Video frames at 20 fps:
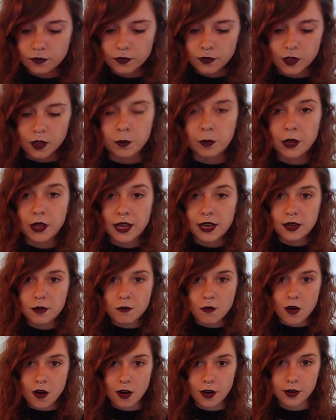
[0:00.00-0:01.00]
The planet
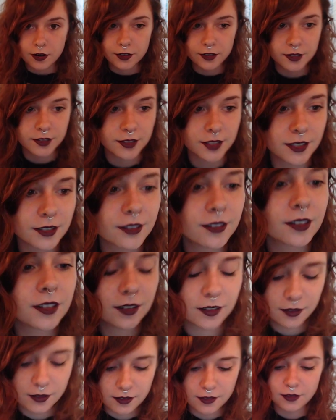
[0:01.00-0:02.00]
Mars,
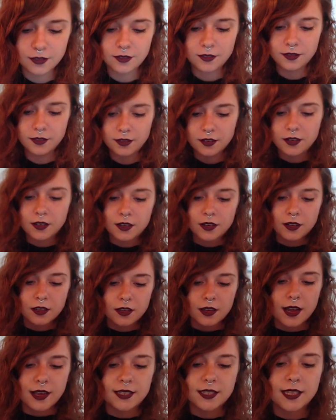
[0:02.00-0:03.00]

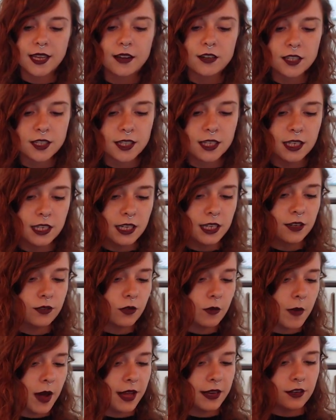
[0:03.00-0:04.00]
I scarcely need
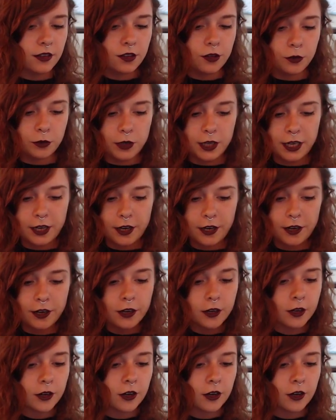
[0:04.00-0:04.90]
remind the reader,